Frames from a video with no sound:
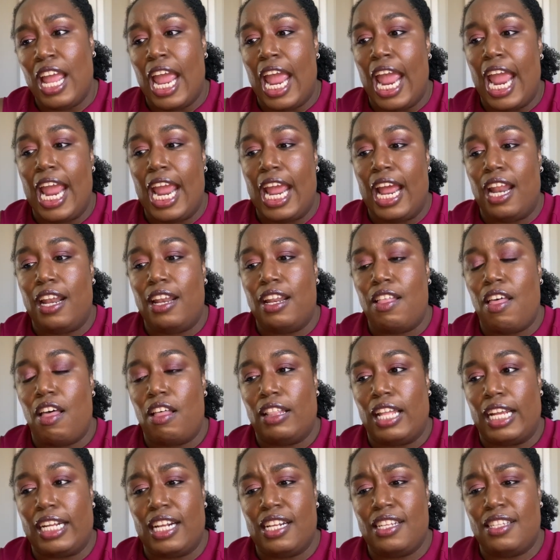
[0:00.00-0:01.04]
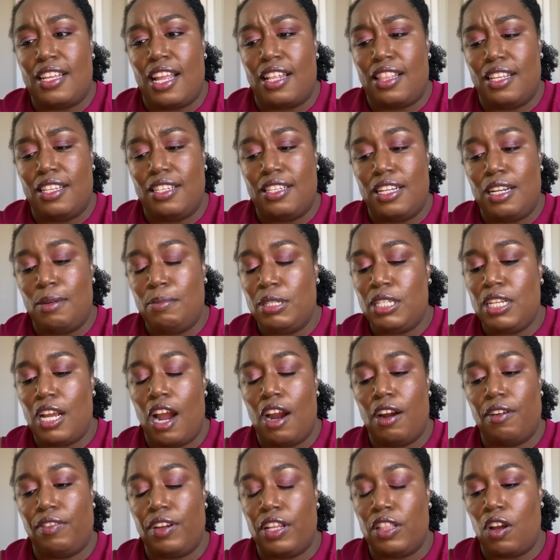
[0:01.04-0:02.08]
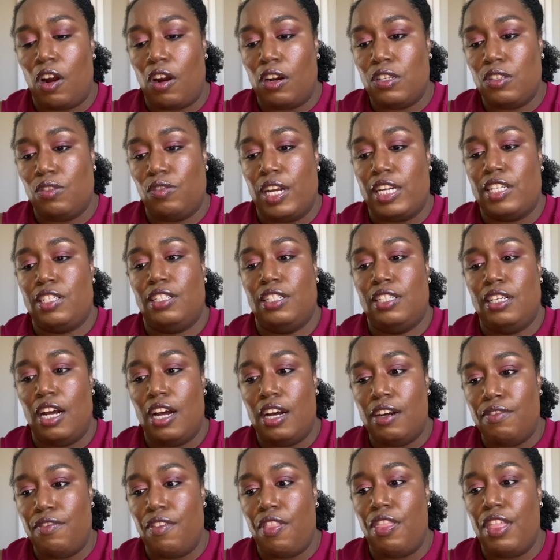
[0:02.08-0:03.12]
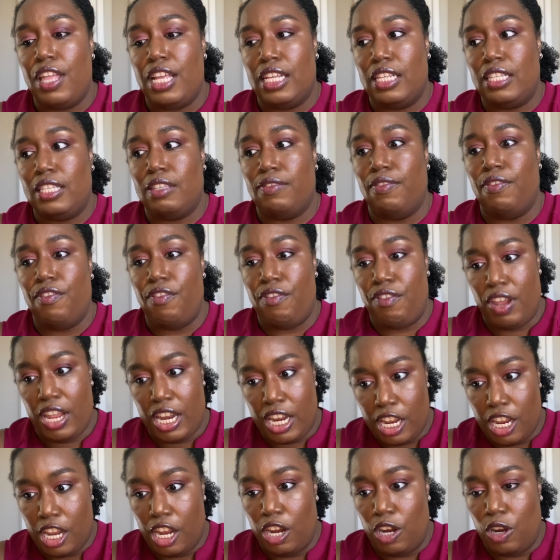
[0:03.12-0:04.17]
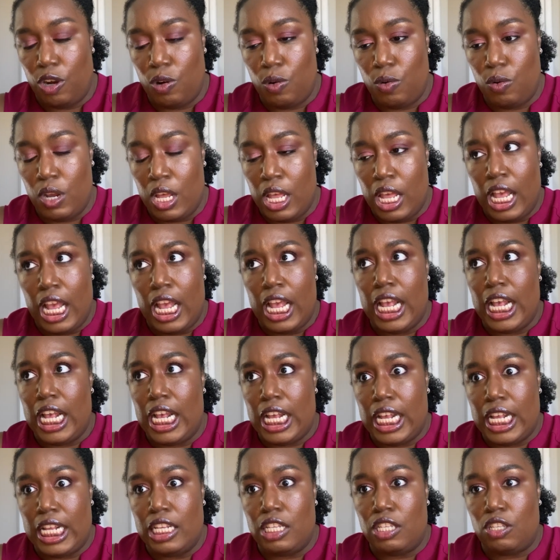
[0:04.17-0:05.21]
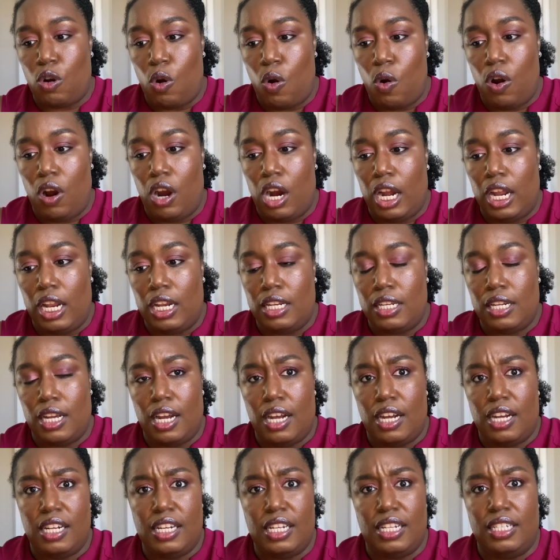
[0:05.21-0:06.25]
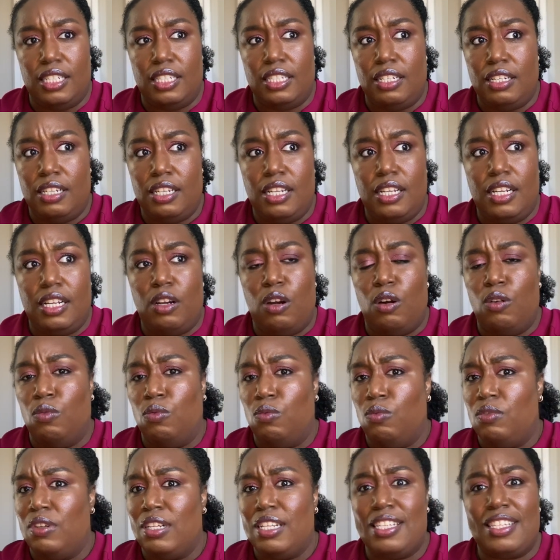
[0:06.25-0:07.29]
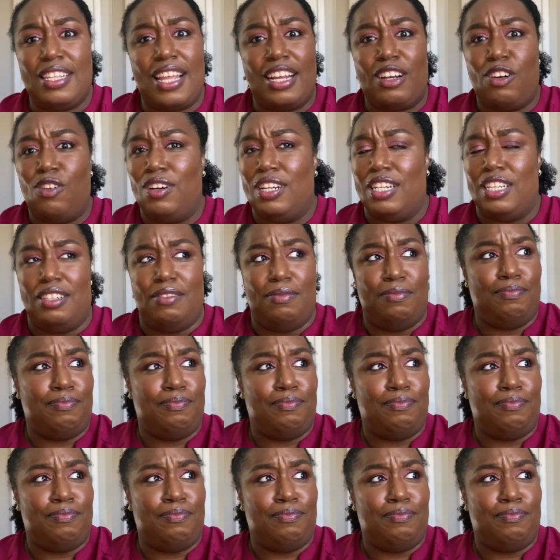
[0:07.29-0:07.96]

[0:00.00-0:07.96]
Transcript: And like I said, the cinematography and the art direction of this video is on it's like on a